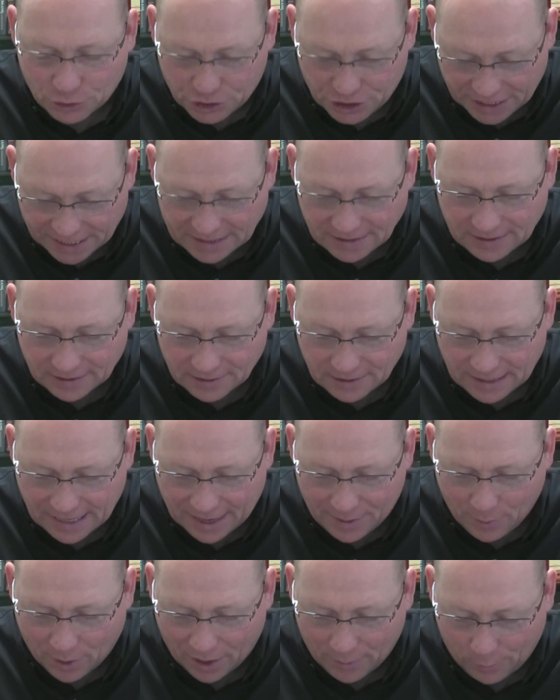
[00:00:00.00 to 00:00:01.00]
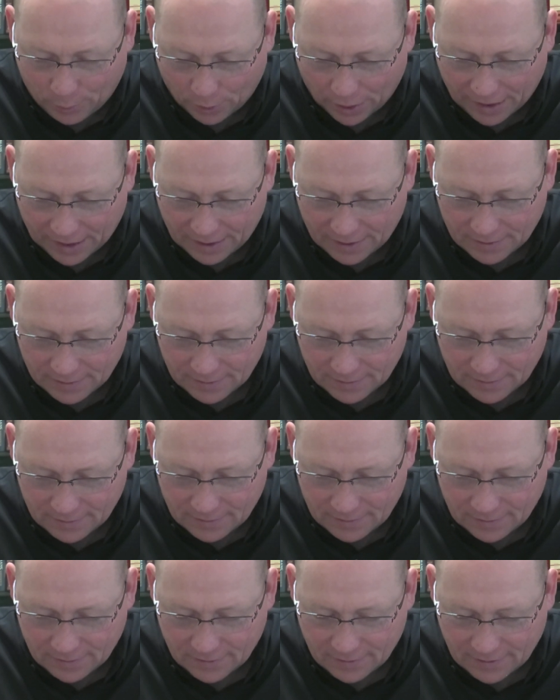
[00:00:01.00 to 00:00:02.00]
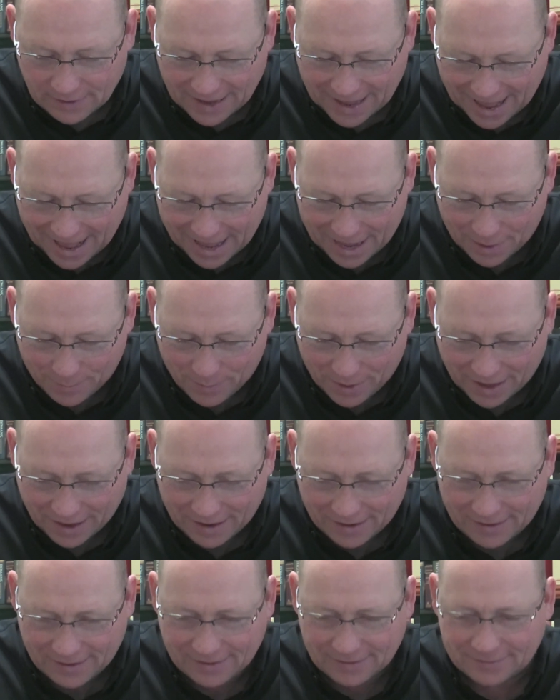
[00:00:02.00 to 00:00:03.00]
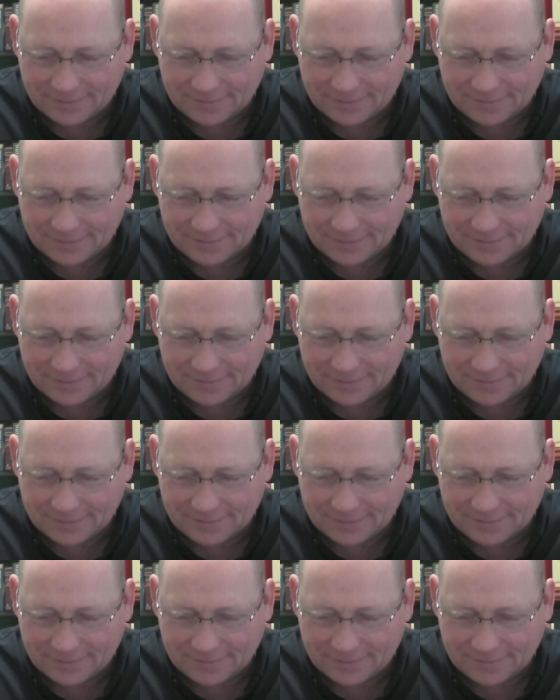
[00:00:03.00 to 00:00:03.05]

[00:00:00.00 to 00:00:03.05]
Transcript: Jesus' name I pray. Amen.